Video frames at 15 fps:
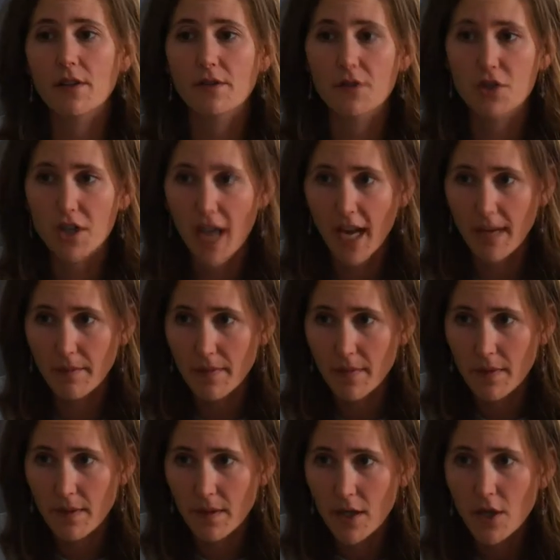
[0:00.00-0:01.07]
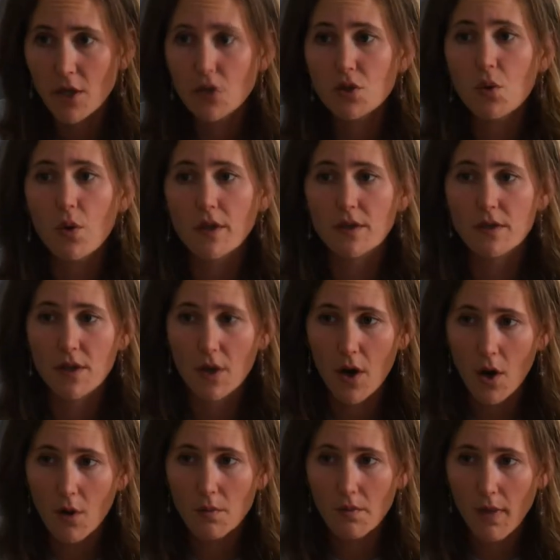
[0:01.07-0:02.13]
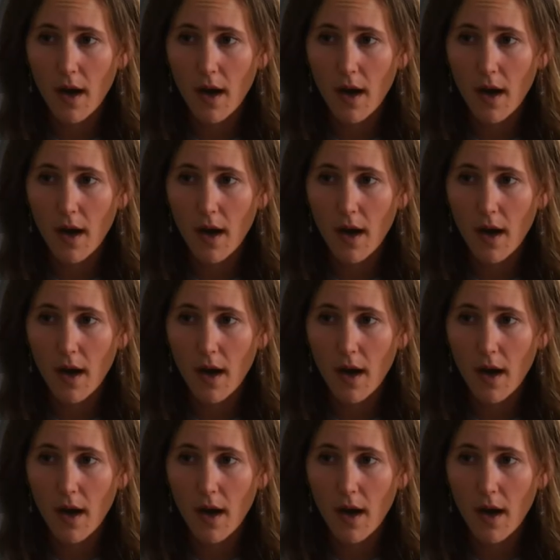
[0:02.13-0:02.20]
of shame towards their own